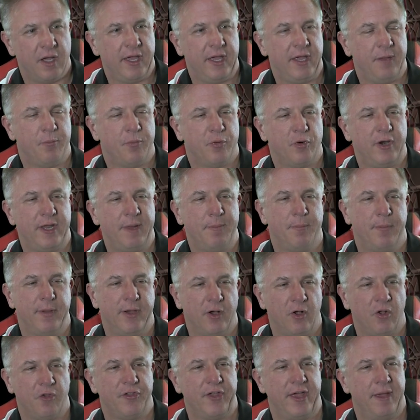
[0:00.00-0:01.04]

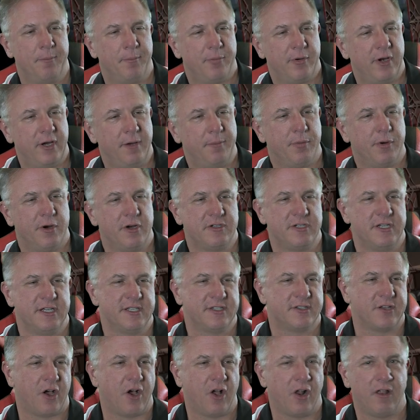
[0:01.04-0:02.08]
pre-built and
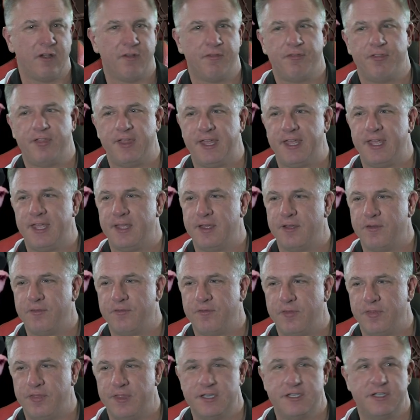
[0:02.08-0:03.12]
pre-purchased all of the
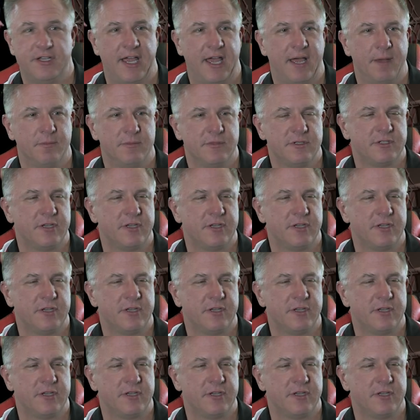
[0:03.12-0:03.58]
gems.